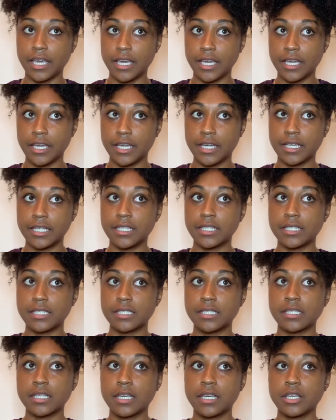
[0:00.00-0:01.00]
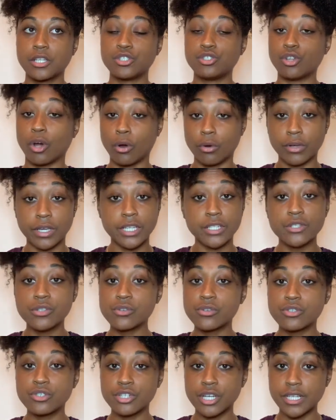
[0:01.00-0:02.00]
is, don't get
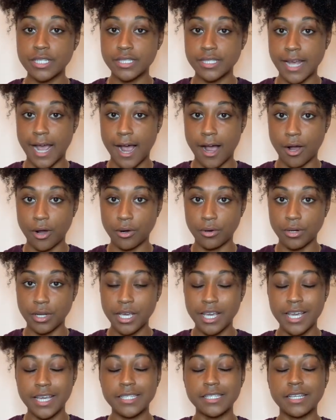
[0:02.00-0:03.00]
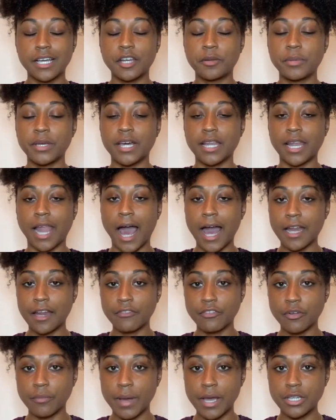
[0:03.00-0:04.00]
too stressed out. It's gonna be a lot of
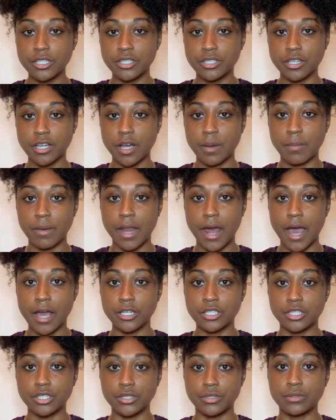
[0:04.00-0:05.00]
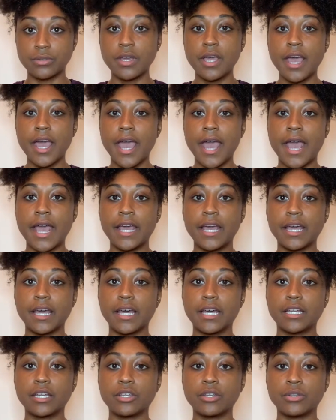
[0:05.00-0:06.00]
information coming at you,
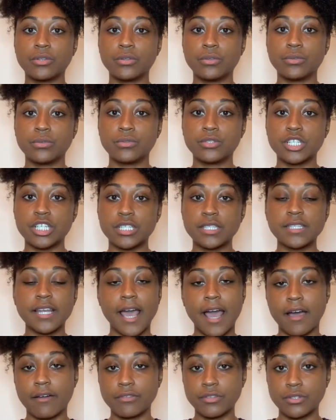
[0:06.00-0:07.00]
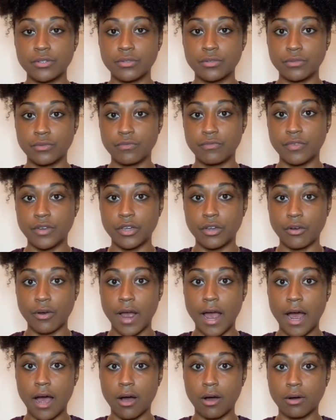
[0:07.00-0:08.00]
and you just have to figure
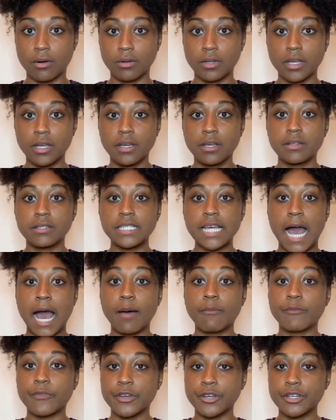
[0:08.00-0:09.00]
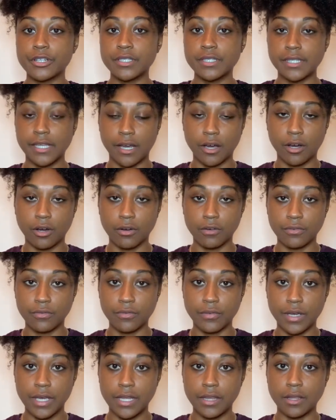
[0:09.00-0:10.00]
out time for yourself
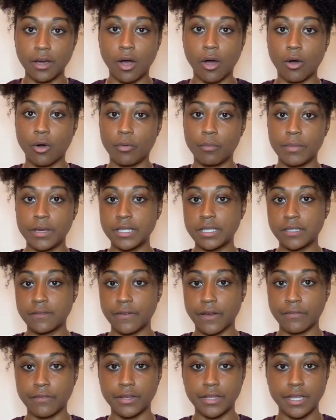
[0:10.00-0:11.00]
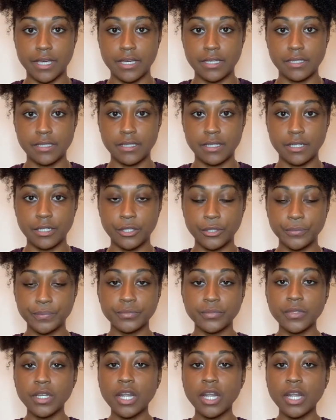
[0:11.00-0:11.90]
in the whole midst of everything still.